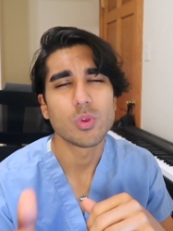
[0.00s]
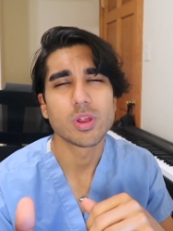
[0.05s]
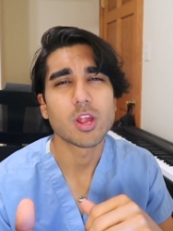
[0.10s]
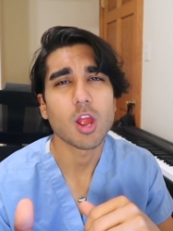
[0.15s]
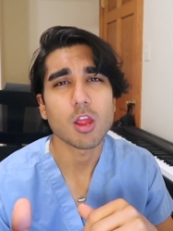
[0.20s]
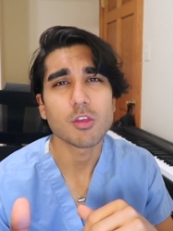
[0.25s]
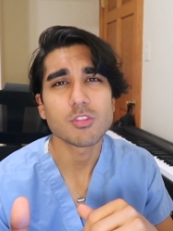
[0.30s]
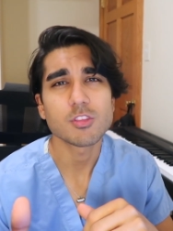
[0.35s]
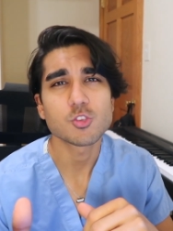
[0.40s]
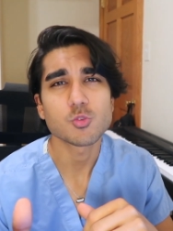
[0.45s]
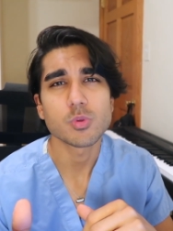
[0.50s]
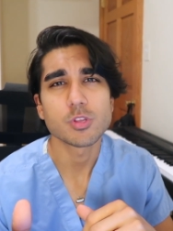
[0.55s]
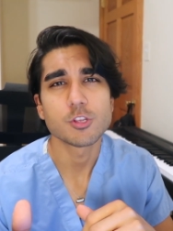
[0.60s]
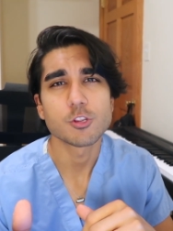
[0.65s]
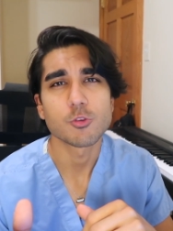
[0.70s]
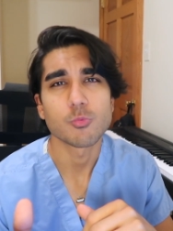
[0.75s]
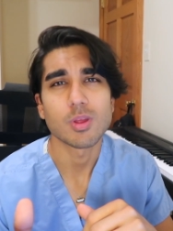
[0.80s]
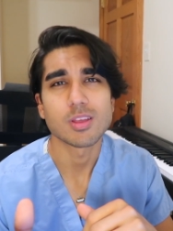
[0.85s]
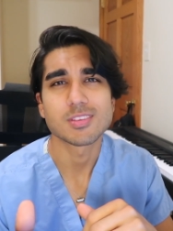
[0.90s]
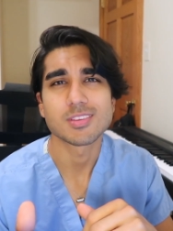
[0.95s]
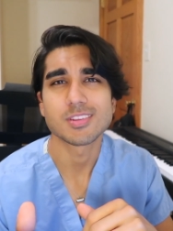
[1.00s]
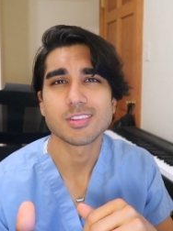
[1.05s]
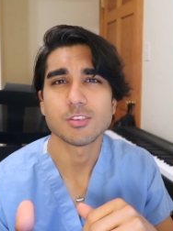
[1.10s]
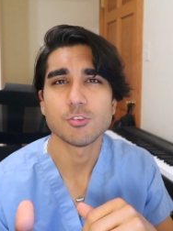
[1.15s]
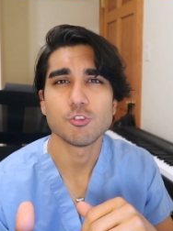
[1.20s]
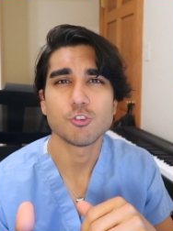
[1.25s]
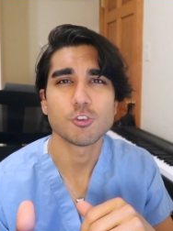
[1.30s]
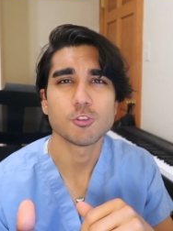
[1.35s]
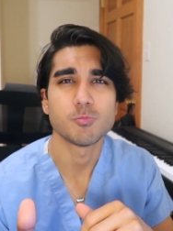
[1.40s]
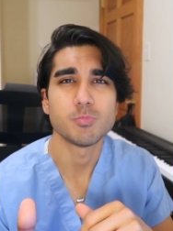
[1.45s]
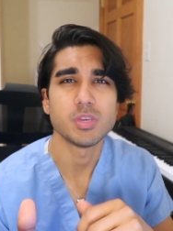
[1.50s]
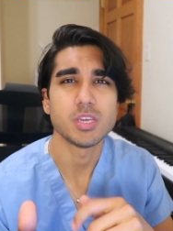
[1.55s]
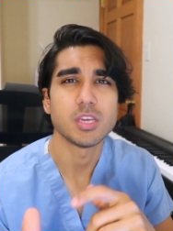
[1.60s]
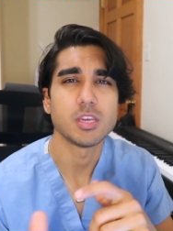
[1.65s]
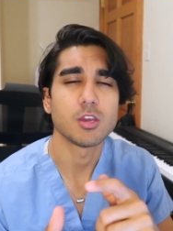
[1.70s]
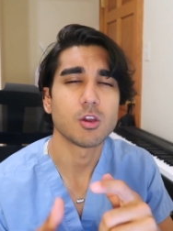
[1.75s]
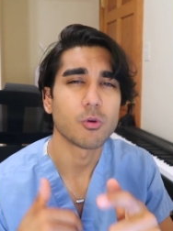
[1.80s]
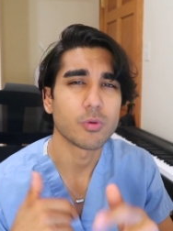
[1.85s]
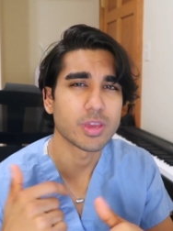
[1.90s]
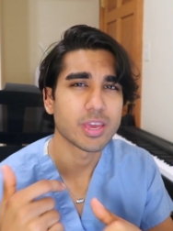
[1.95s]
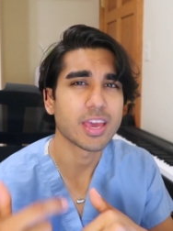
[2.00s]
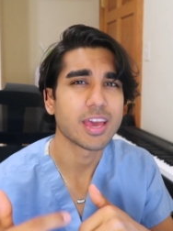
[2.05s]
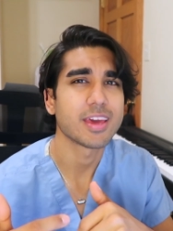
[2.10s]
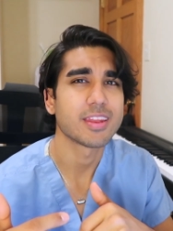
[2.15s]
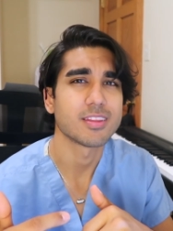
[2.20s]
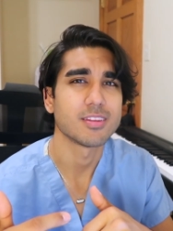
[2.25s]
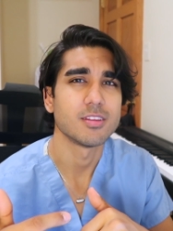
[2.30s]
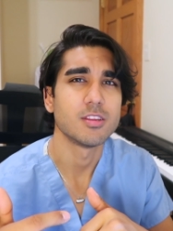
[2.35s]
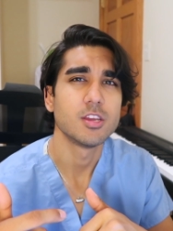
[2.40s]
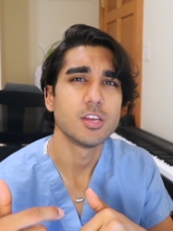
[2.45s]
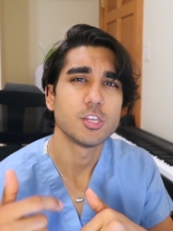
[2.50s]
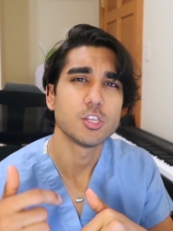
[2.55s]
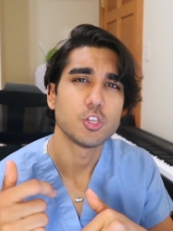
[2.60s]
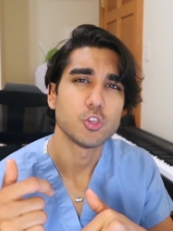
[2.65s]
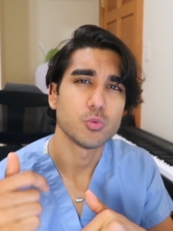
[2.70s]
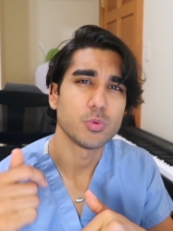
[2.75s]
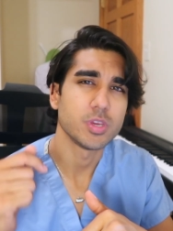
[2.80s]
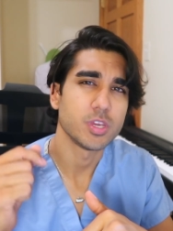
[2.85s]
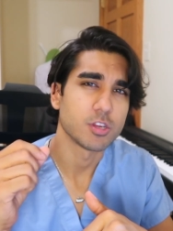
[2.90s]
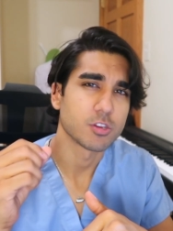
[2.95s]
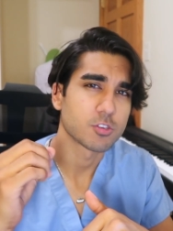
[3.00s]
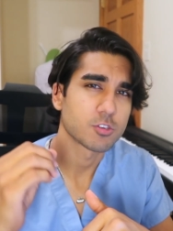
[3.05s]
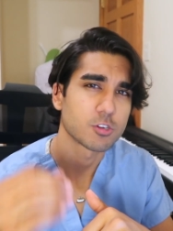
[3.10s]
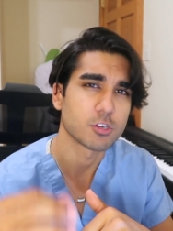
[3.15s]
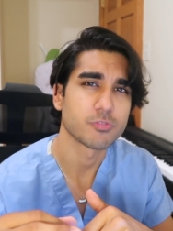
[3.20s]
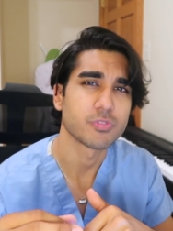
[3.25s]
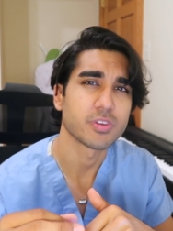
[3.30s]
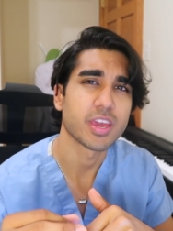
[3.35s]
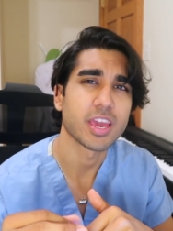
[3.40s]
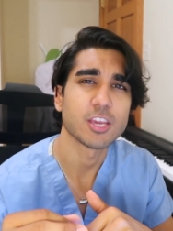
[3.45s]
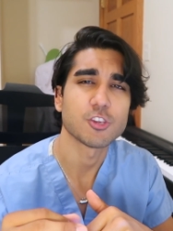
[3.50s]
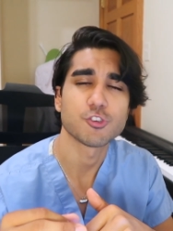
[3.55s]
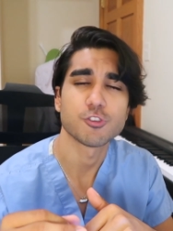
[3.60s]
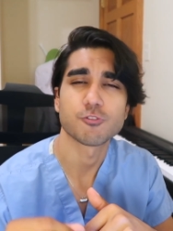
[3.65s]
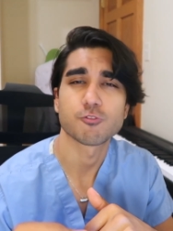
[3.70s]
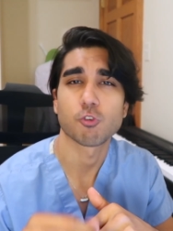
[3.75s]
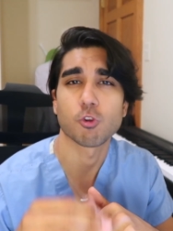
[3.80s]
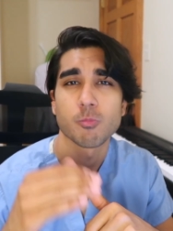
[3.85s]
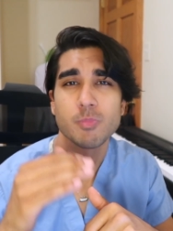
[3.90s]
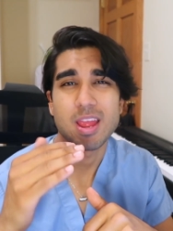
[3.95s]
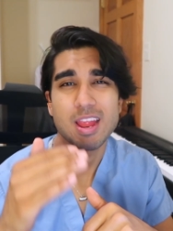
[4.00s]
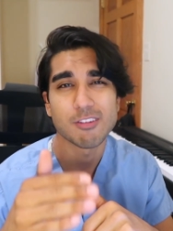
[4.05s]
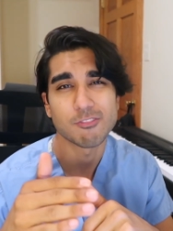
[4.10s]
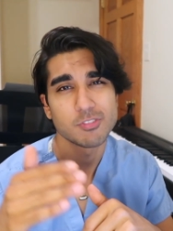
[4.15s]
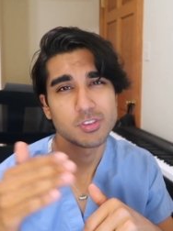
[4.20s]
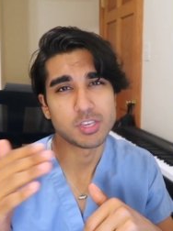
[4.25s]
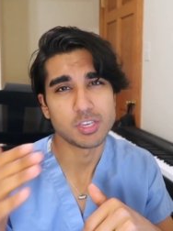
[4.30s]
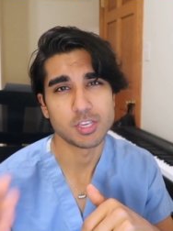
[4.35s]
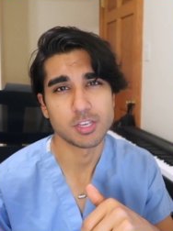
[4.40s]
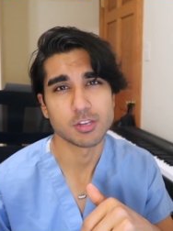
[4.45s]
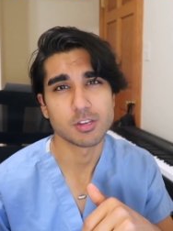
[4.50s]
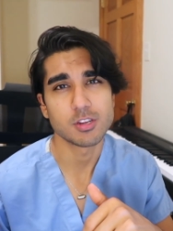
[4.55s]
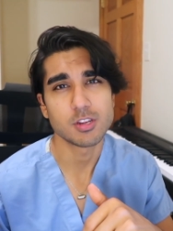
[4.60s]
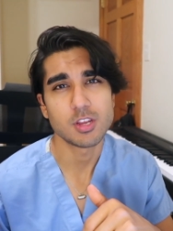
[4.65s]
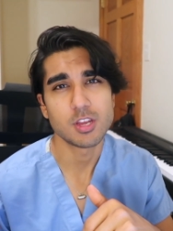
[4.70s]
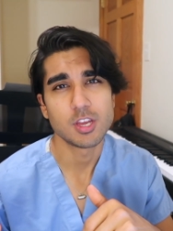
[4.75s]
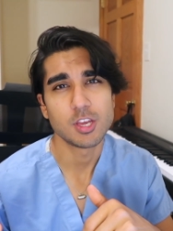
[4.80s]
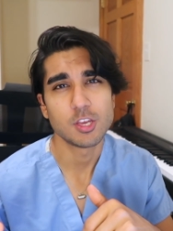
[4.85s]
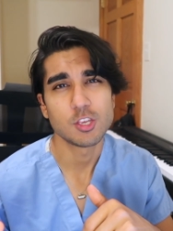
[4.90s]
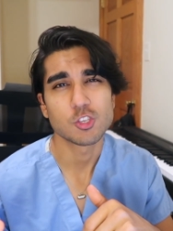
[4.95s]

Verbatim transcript: Regardless, when you're a resident, you should be going ahead and doing your certification form every year,